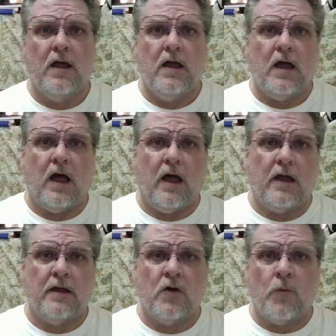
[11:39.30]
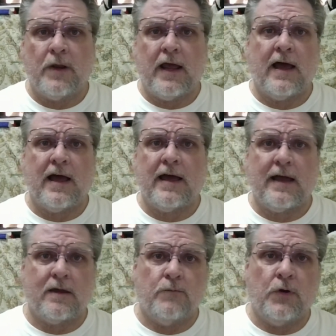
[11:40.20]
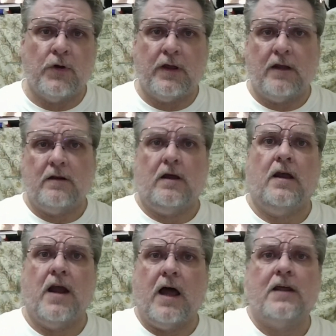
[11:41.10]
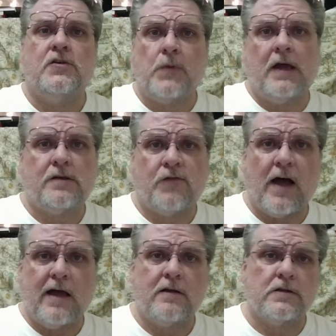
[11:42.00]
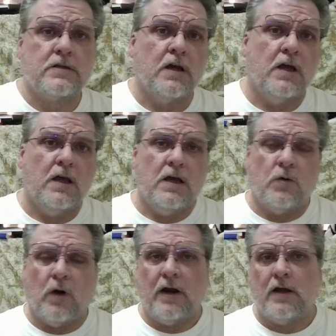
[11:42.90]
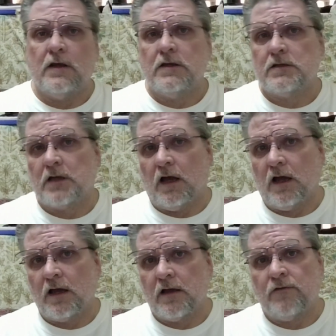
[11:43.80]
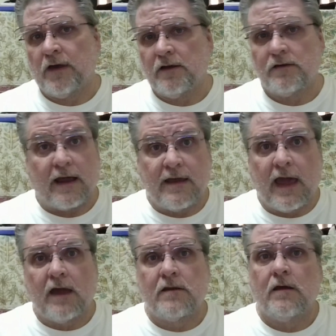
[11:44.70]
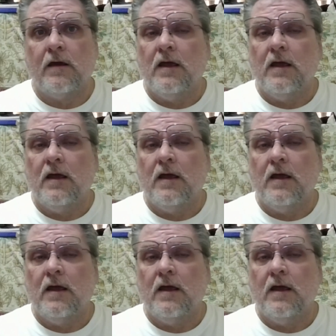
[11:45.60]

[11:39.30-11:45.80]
in OpenAI, I can put in a knowledge base files, whereas Hugging Face, I can't.